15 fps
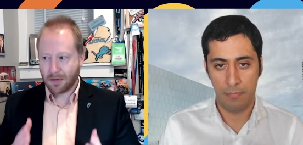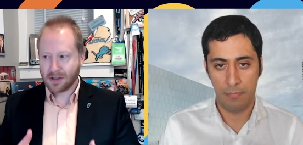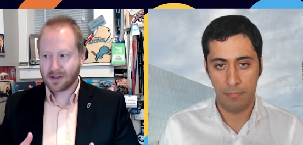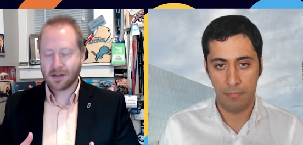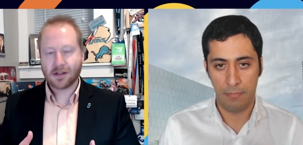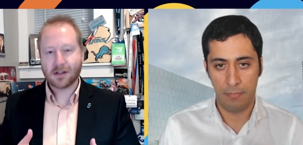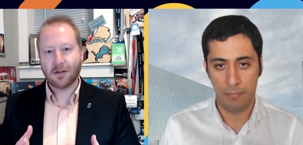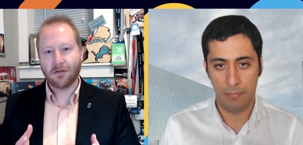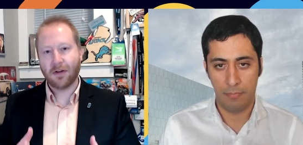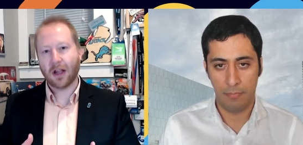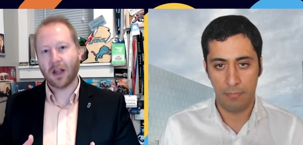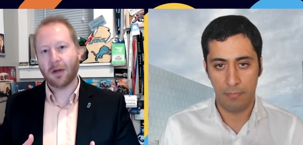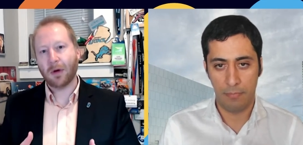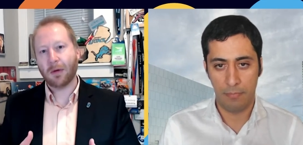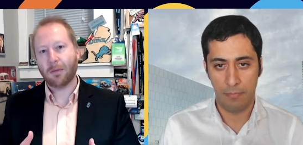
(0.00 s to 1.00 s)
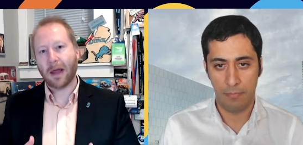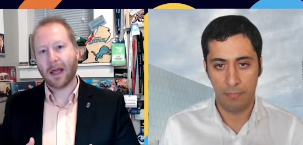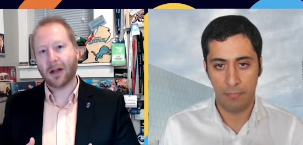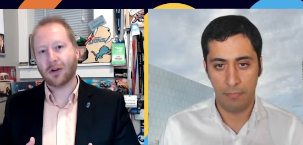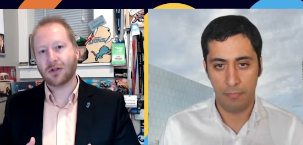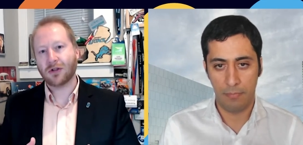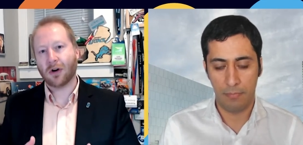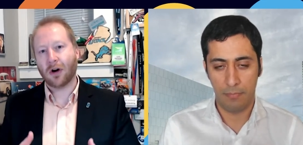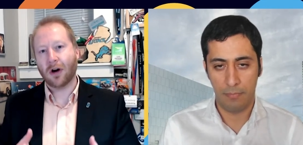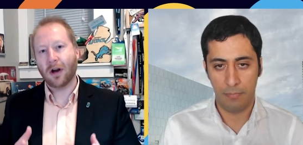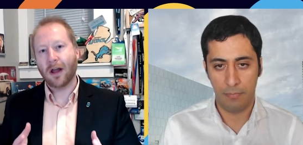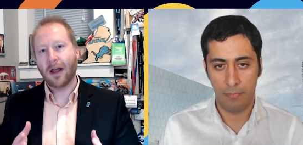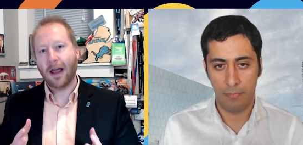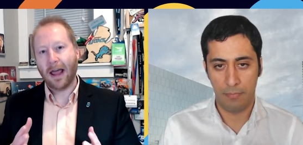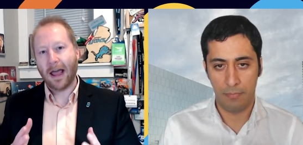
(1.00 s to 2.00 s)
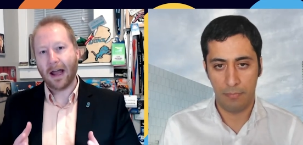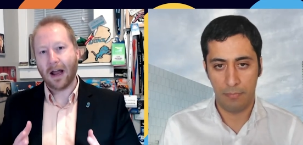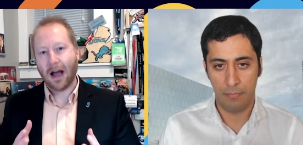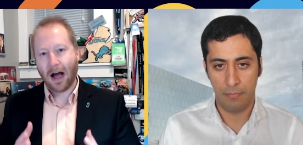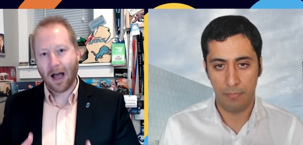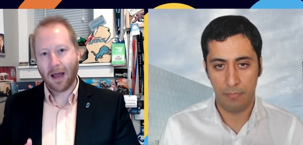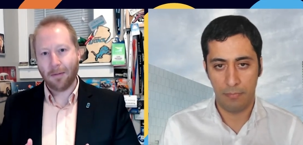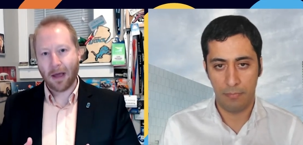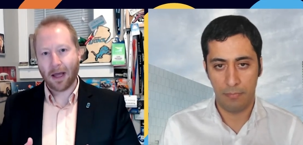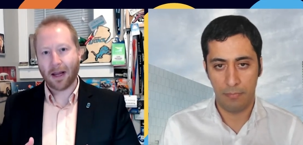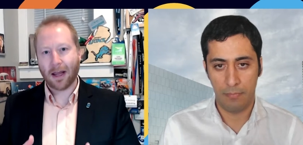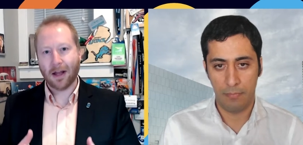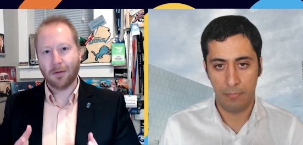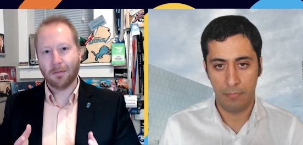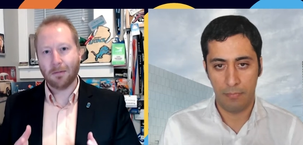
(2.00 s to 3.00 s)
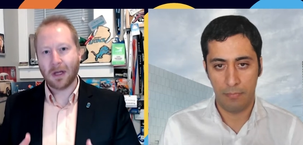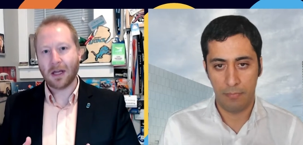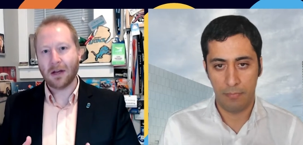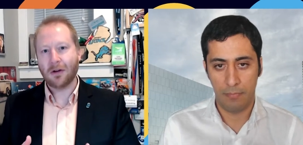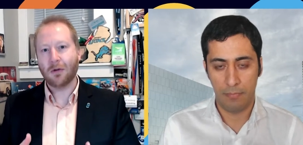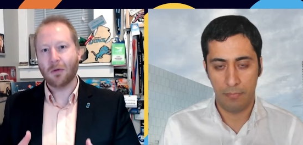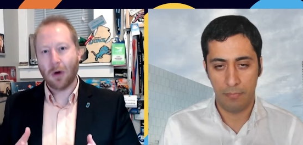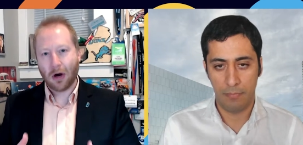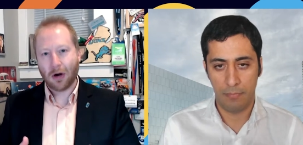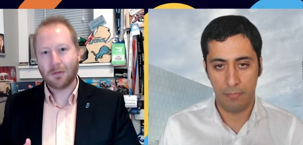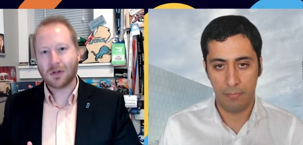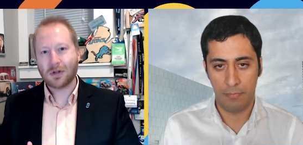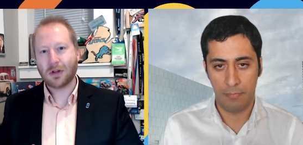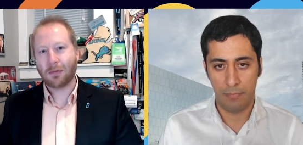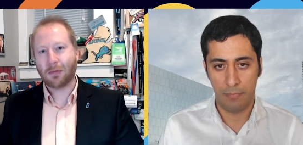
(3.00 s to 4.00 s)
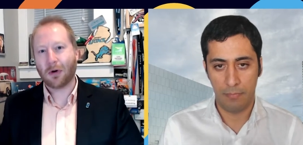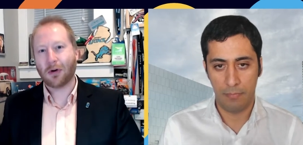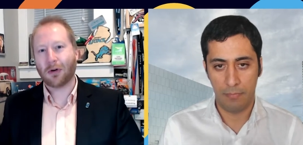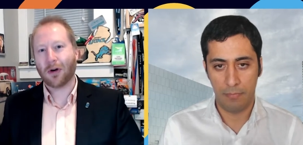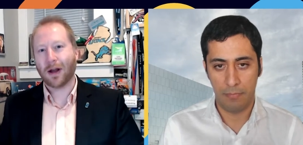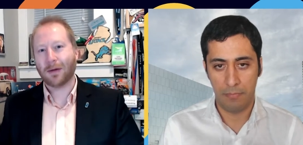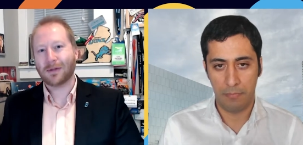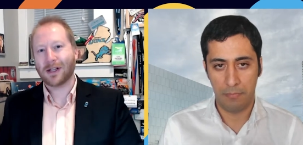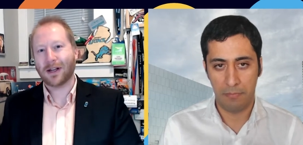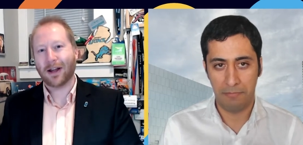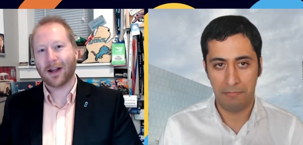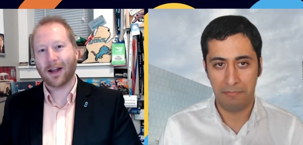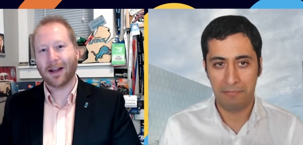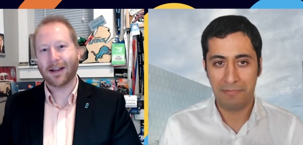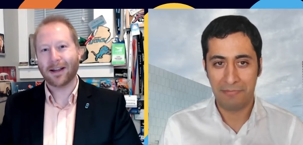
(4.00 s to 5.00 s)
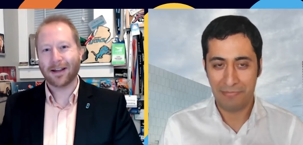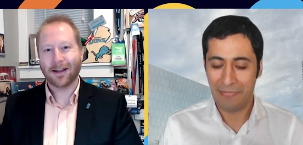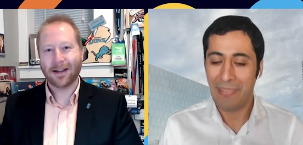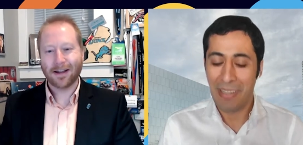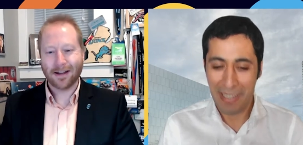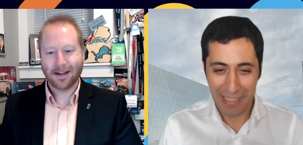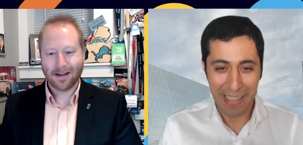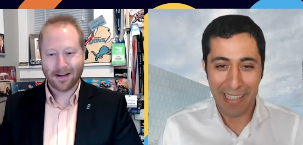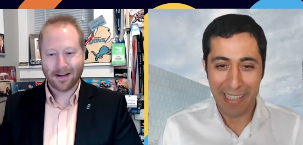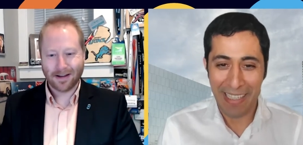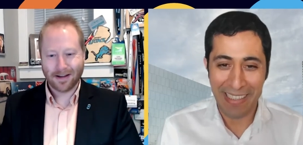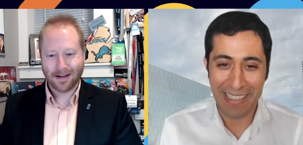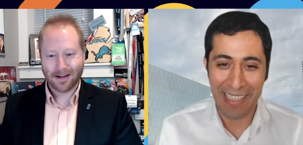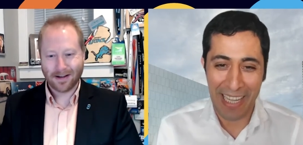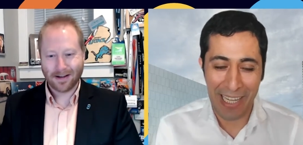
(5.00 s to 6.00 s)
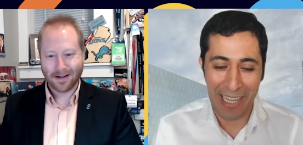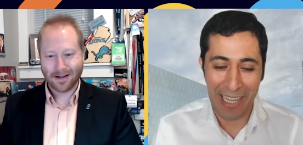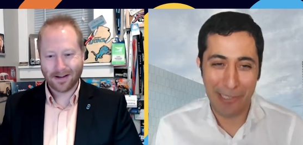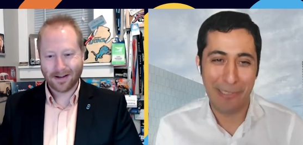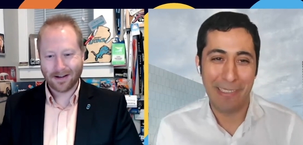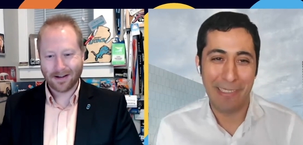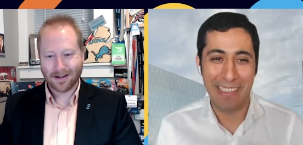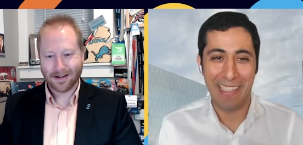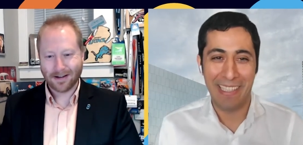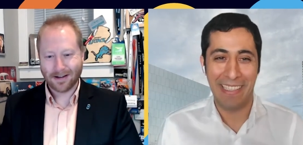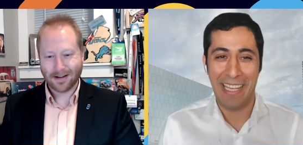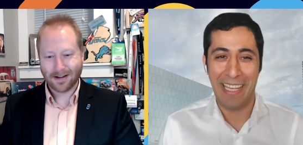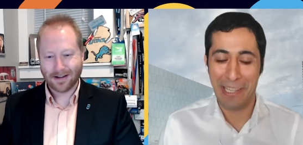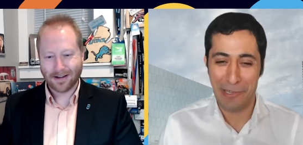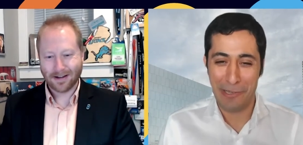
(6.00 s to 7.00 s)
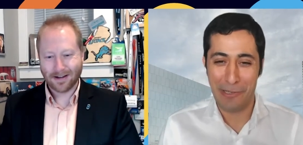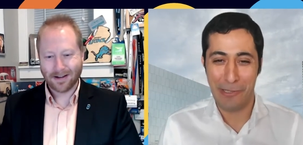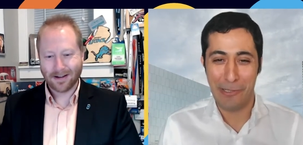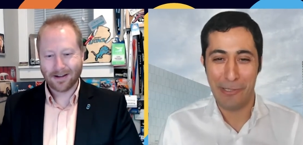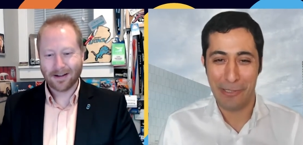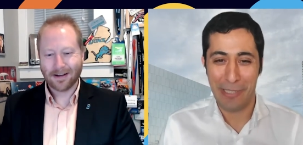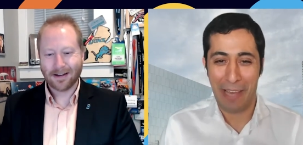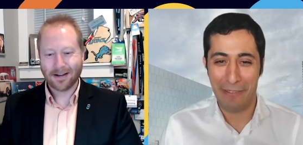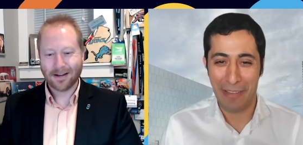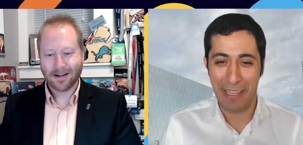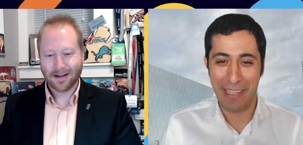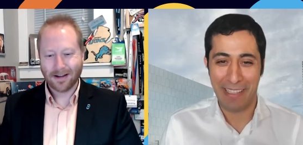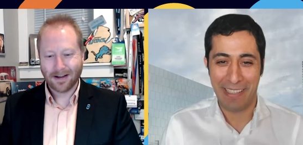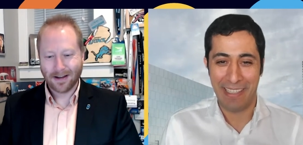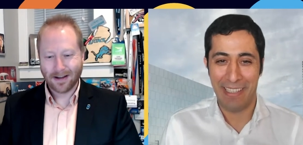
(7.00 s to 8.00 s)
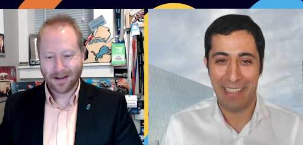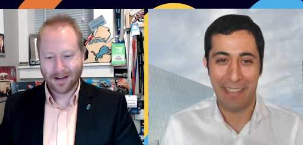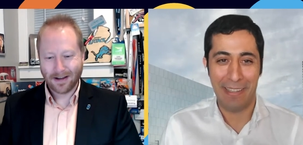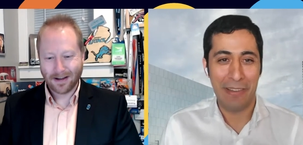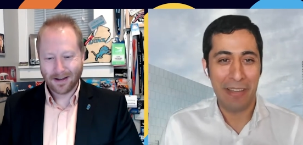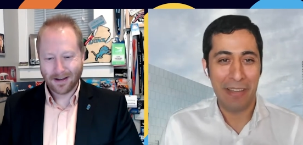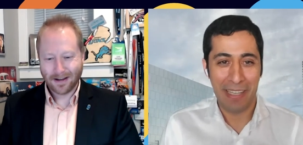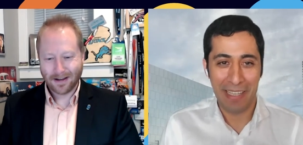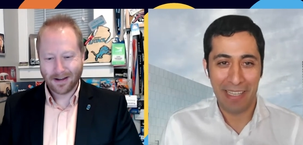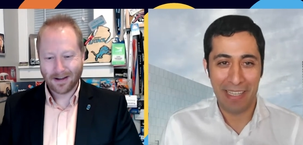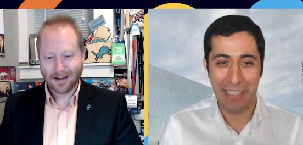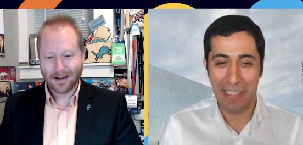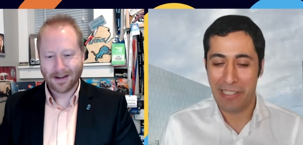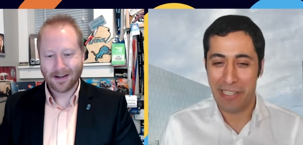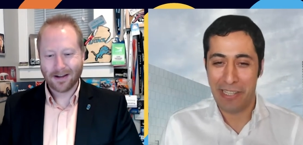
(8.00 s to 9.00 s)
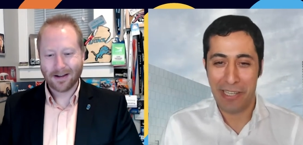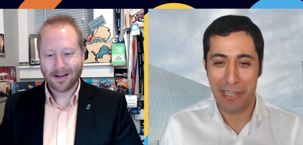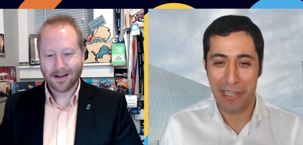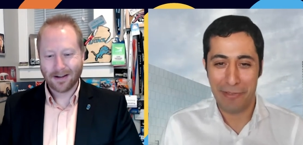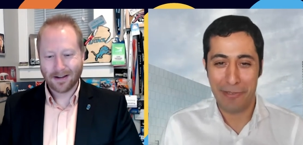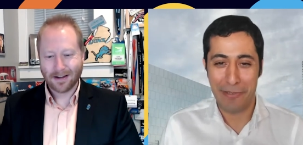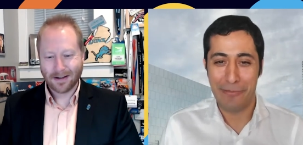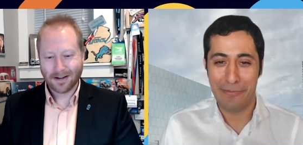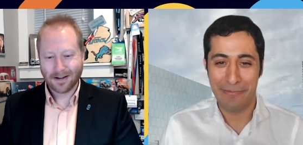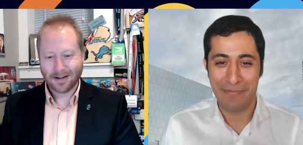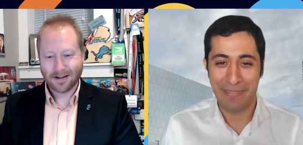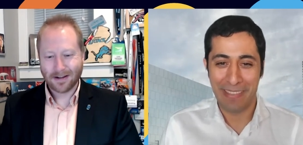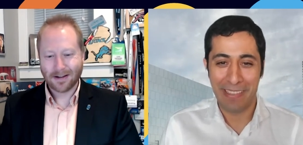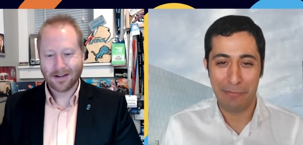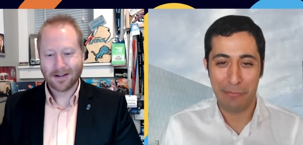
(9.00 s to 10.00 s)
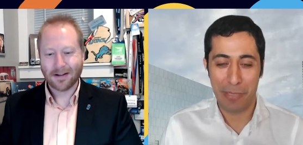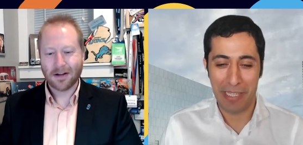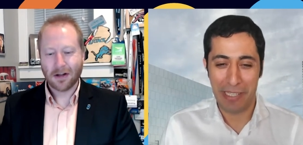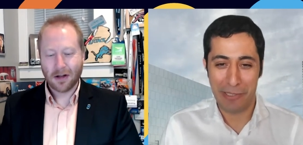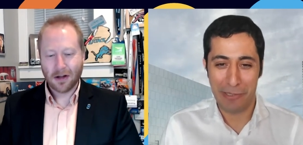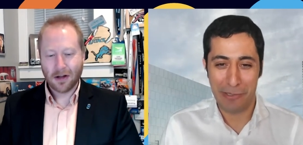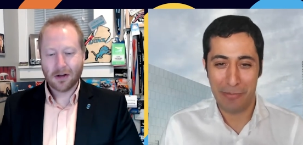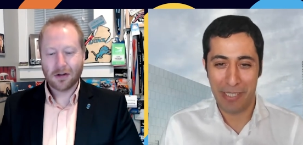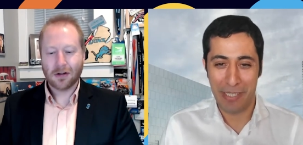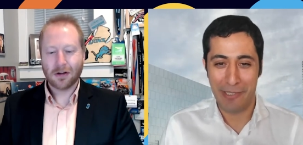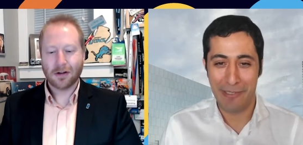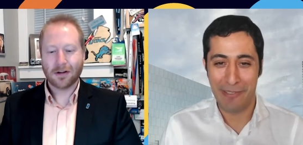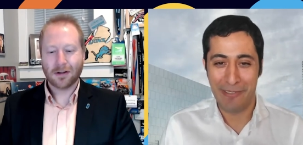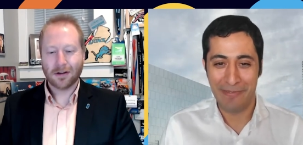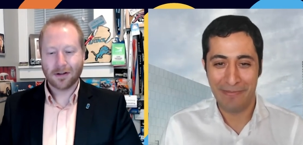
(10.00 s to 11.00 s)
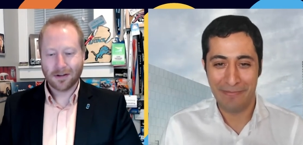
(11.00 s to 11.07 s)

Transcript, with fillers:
Speaker 1: business development manager at IMEC. And Amin, welcome to the program today.
Speaker 2: Hello, uh, thank you having uh, uh this interview. Pleased to meet you.